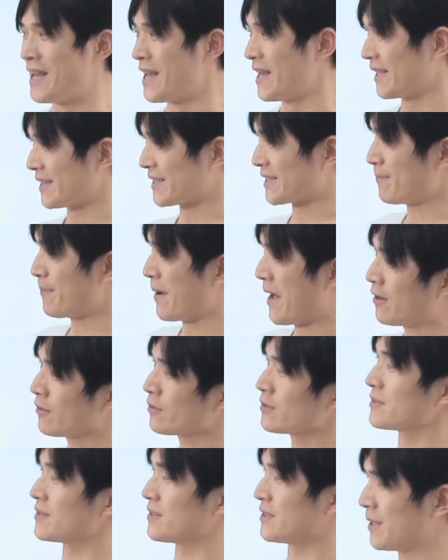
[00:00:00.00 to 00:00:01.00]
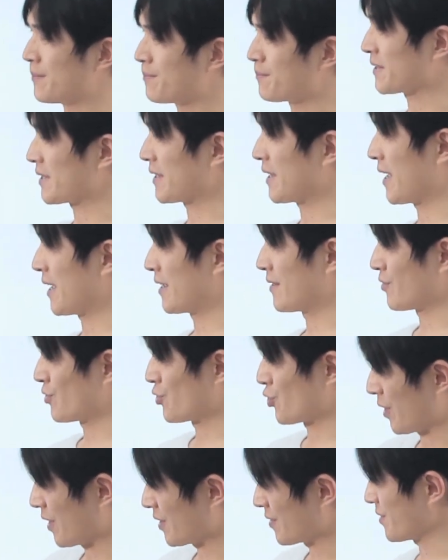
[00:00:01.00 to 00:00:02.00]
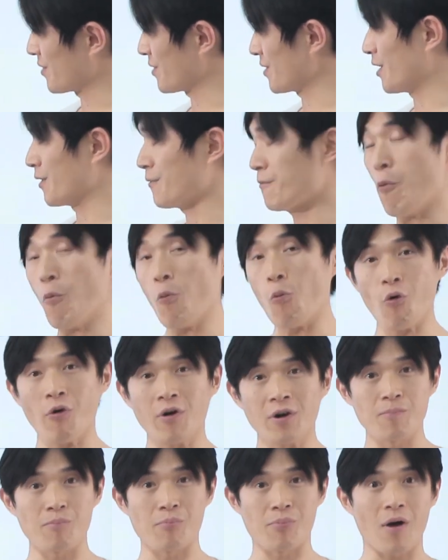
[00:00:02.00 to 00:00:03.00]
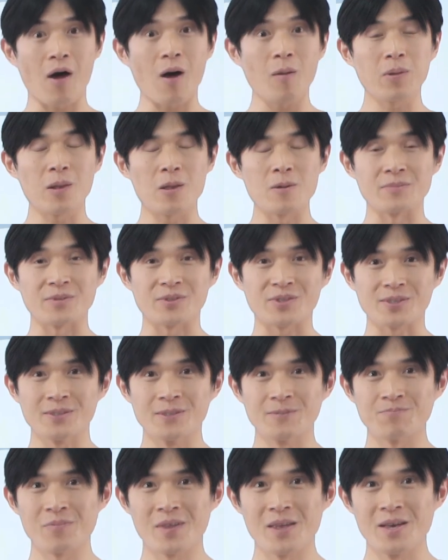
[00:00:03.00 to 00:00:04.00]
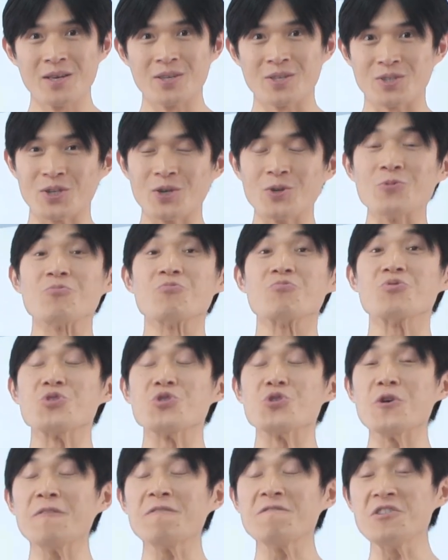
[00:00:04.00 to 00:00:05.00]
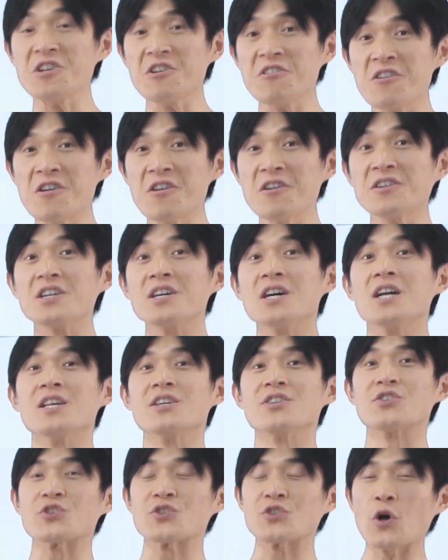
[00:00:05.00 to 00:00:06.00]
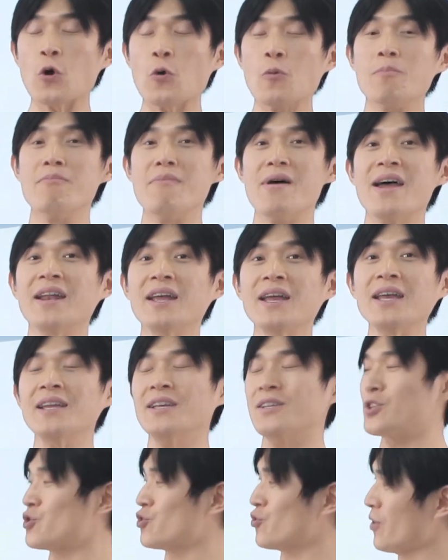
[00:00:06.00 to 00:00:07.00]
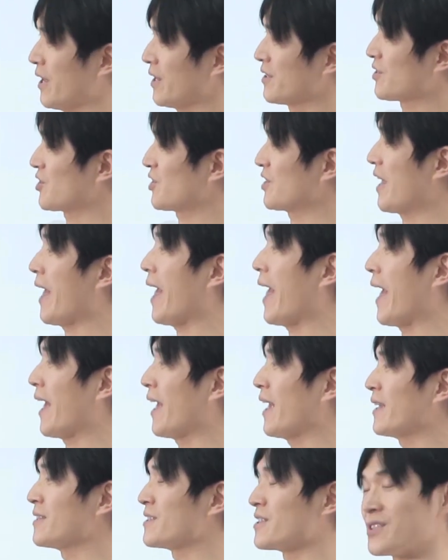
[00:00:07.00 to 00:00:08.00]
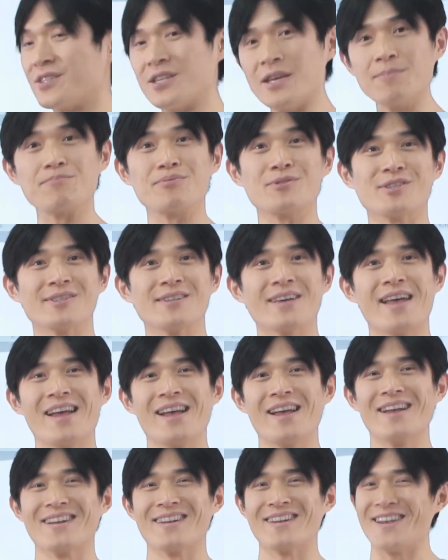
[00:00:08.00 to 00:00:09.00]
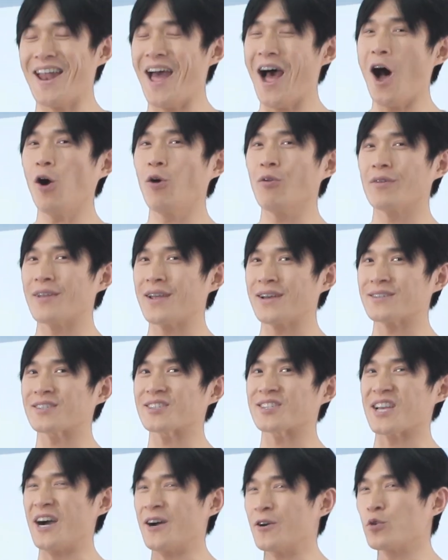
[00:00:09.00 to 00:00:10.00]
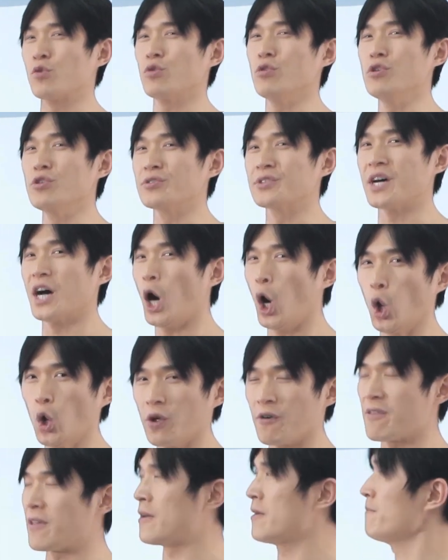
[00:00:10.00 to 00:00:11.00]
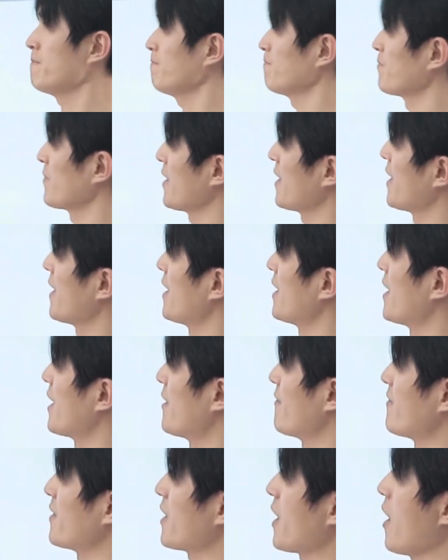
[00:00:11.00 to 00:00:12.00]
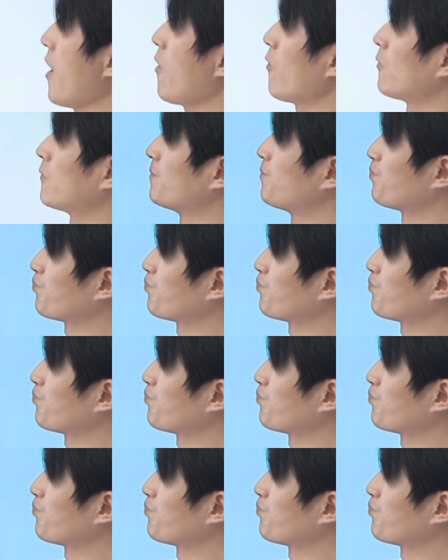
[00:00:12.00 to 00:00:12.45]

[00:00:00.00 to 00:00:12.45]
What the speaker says: It's about tips and tricks of word problems. So you've learned so many tricks and tips. Now let's conclude all of them. Here we go.